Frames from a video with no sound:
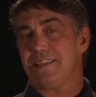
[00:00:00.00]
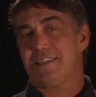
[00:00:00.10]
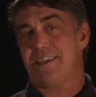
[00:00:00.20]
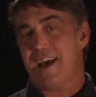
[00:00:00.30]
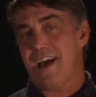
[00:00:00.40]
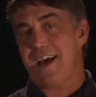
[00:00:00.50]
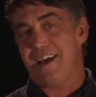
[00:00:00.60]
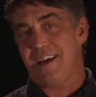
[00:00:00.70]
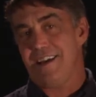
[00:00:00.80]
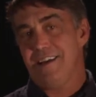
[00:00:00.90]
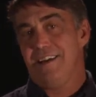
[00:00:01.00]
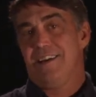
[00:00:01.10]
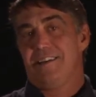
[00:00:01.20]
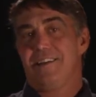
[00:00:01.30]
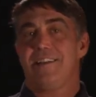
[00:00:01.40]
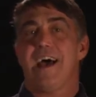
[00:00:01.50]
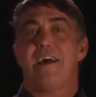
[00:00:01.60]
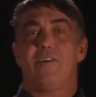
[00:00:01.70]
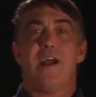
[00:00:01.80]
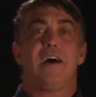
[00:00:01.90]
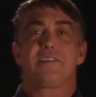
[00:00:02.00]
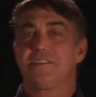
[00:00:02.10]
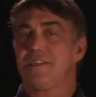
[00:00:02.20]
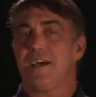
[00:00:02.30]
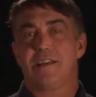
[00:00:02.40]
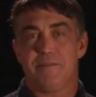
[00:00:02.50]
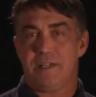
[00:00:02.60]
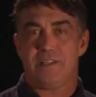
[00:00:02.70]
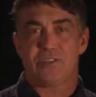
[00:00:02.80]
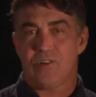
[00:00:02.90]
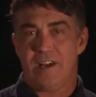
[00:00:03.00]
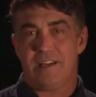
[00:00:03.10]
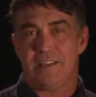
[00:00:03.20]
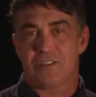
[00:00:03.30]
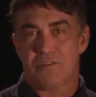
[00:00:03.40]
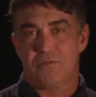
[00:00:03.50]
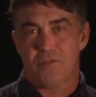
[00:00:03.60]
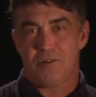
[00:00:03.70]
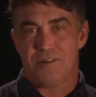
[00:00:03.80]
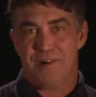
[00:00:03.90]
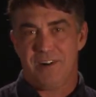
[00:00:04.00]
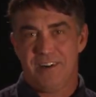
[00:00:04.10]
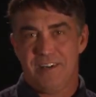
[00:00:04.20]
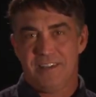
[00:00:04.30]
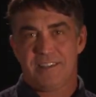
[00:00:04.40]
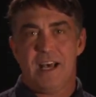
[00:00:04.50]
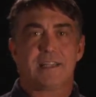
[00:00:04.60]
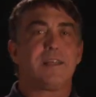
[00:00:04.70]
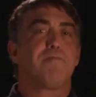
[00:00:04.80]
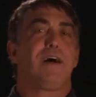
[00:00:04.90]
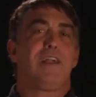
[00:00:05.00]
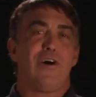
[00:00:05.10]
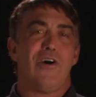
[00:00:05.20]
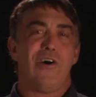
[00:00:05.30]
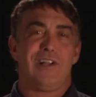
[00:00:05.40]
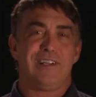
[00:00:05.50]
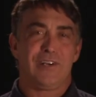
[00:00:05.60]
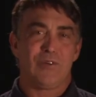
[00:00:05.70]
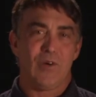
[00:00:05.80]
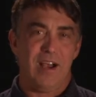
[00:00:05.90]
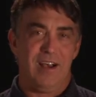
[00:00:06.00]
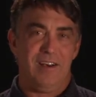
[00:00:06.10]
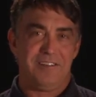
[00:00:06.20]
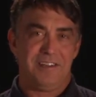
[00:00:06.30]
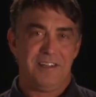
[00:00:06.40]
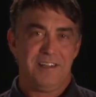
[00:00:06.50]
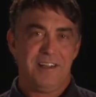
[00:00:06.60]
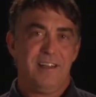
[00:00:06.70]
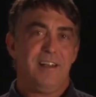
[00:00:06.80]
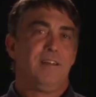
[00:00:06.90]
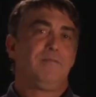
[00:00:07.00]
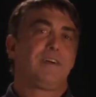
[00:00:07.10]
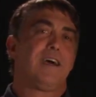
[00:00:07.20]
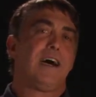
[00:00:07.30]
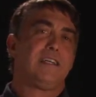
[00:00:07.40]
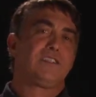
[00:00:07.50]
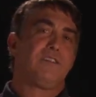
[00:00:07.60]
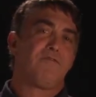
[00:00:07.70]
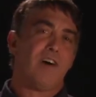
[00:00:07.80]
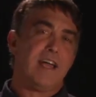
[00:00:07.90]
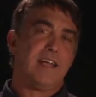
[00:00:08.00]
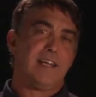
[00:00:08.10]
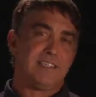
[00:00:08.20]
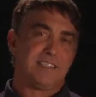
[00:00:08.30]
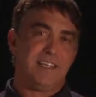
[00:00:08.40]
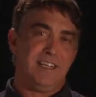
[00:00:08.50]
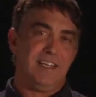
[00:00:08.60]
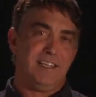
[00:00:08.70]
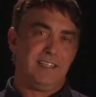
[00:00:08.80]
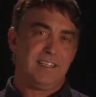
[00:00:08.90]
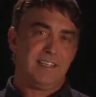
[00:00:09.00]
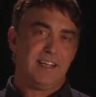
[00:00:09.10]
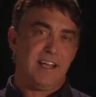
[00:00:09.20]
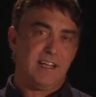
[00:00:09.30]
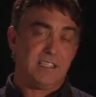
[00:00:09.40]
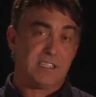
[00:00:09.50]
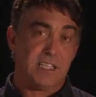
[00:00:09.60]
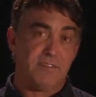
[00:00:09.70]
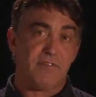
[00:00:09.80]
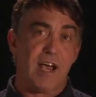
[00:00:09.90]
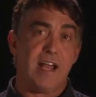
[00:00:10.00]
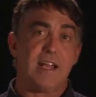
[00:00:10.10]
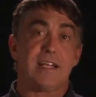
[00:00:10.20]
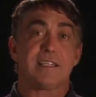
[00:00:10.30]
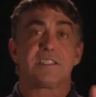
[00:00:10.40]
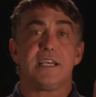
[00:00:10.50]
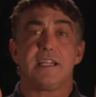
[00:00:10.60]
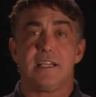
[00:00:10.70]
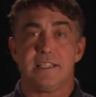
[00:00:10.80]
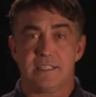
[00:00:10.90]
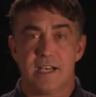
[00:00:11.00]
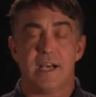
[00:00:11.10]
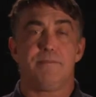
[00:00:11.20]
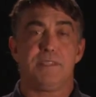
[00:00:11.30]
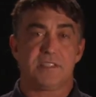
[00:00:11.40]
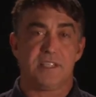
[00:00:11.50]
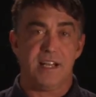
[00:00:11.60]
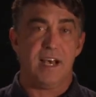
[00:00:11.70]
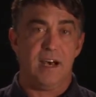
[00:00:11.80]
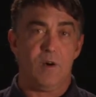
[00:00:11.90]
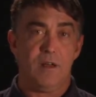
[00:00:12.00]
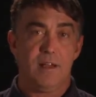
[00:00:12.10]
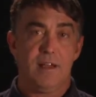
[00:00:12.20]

say the latter house is not going to be as great as the former. It's nothing but a hole in the ground. But God is inviting us in, and He's inviting us in, and the time is now.